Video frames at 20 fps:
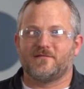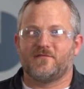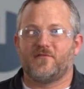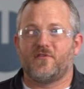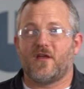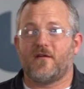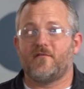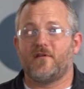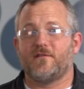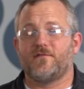If
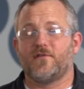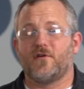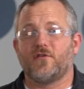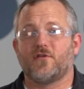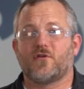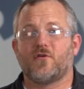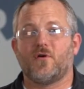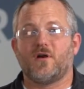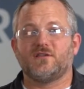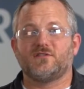you have any
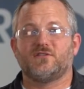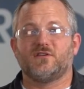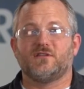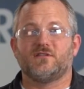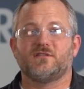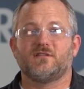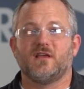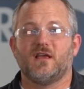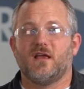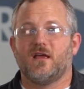further
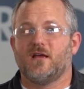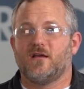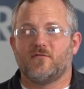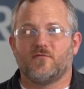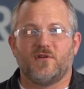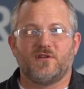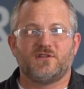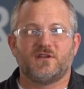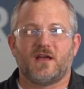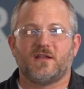questions,
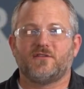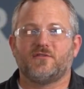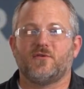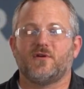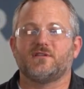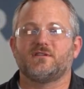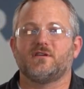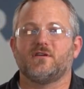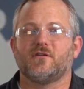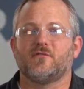reach out to
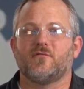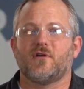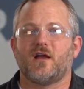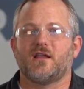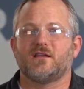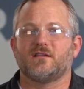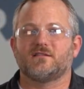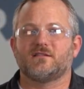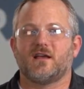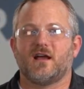us here at
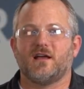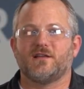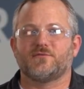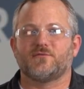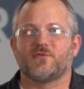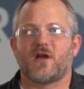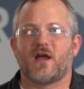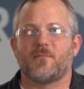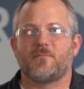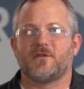Ride Designs.
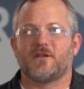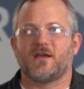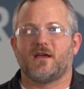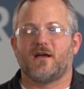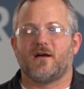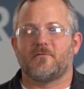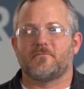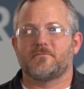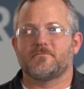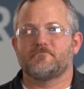We're happy to
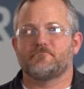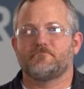help.